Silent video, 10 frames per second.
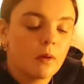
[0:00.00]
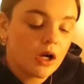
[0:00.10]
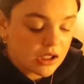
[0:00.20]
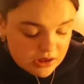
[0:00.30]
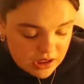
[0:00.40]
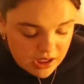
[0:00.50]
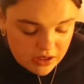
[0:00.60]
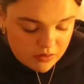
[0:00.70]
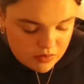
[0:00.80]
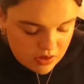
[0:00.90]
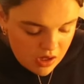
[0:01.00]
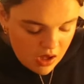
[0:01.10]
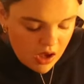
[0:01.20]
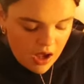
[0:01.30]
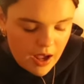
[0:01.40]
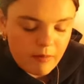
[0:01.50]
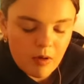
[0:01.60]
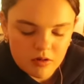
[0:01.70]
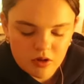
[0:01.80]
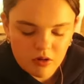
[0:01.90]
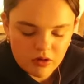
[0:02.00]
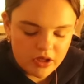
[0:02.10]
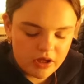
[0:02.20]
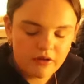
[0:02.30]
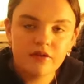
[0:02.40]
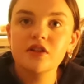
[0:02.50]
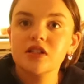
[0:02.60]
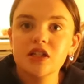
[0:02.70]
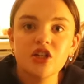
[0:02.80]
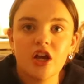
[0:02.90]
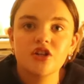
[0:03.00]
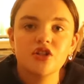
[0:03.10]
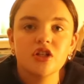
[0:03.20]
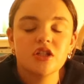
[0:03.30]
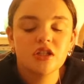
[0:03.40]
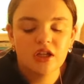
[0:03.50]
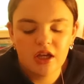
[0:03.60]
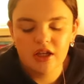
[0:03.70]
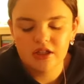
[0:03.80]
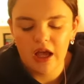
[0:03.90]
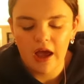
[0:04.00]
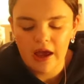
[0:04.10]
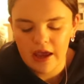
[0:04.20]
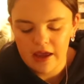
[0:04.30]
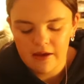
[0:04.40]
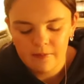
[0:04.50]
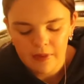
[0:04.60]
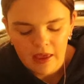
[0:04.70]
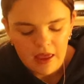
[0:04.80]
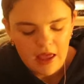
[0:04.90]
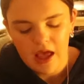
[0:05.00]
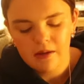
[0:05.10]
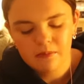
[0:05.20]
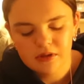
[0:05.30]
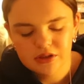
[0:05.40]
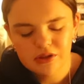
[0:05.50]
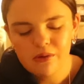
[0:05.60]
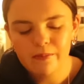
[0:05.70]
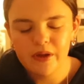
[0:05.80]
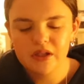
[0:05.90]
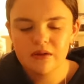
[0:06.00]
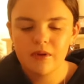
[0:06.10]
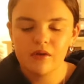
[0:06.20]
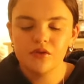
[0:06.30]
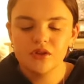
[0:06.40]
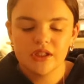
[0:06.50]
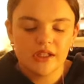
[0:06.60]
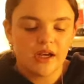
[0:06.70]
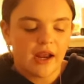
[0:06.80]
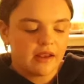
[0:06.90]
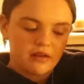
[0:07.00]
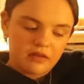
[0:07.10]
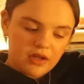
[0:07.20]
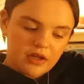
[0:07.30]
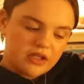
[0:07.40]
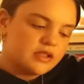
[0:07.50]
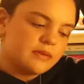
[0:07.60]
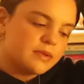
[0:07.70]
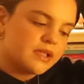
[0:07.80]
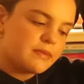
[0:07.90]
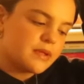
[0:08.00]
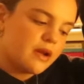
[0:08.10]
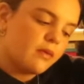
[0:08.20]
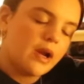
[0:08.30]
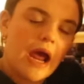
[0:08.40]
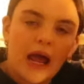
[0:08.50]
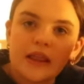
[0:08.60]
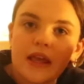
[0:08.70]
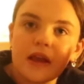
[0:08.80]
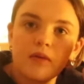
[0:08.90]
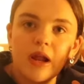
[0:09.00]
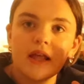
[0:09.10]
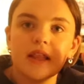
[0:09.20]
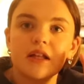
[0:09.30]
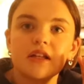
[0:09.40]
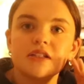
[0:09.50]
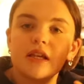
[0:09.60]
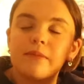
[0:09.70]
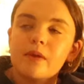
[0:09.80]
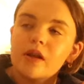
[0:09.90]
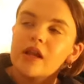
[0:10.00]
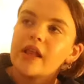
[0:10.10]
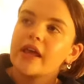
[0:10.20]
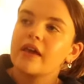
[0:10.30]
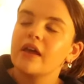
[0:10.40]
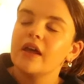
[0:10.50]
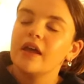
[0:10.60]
the products that I use. I'm totally here for suggestions because I am still building my routine. I think there is some steps that I want to add, like I want to add like the Say Beauty like